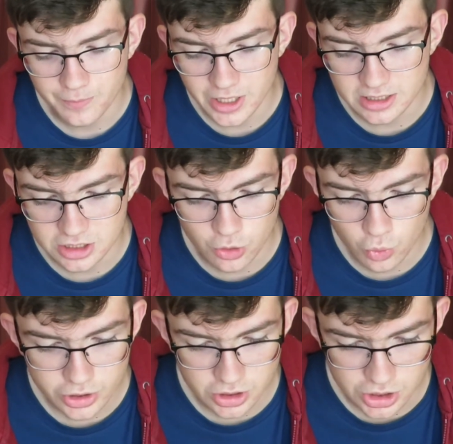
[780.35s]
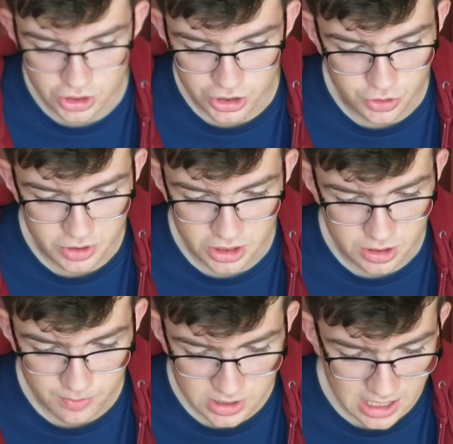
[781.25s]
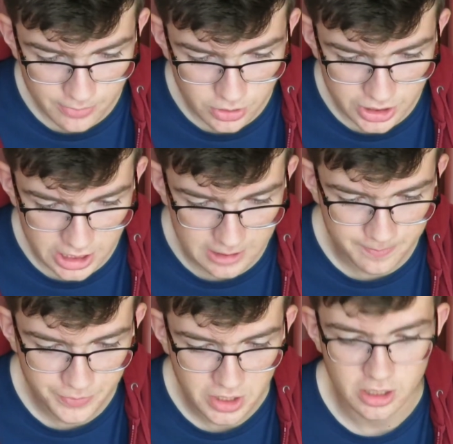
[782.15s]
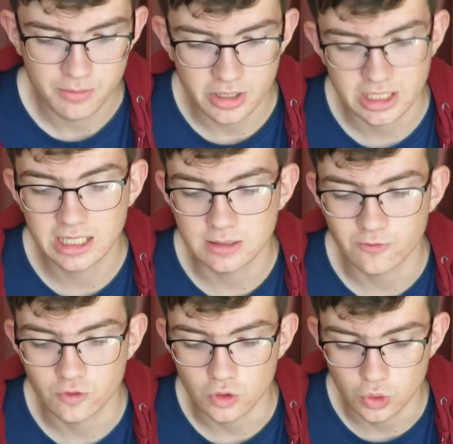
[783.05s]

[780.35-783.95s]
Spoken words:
And so what you just do is just tap on it. My kingdom for a